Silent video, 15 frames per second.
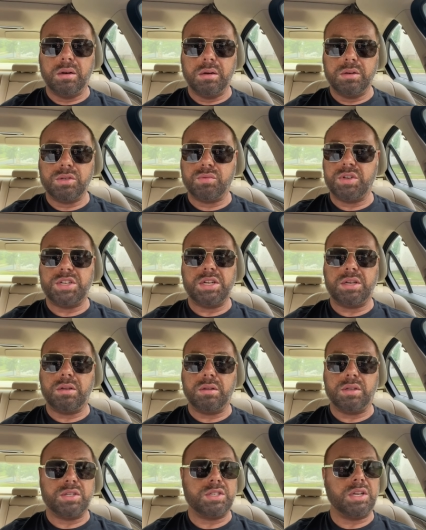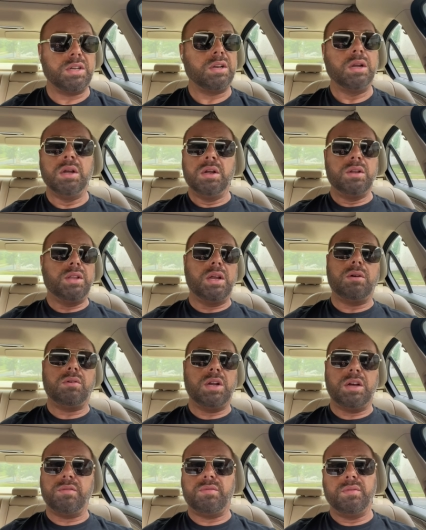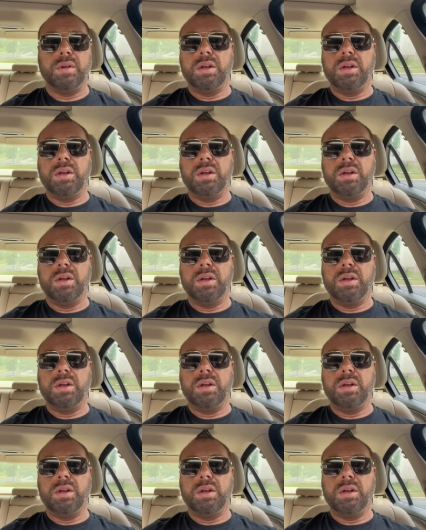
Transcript: It's ridiculous that they don't have,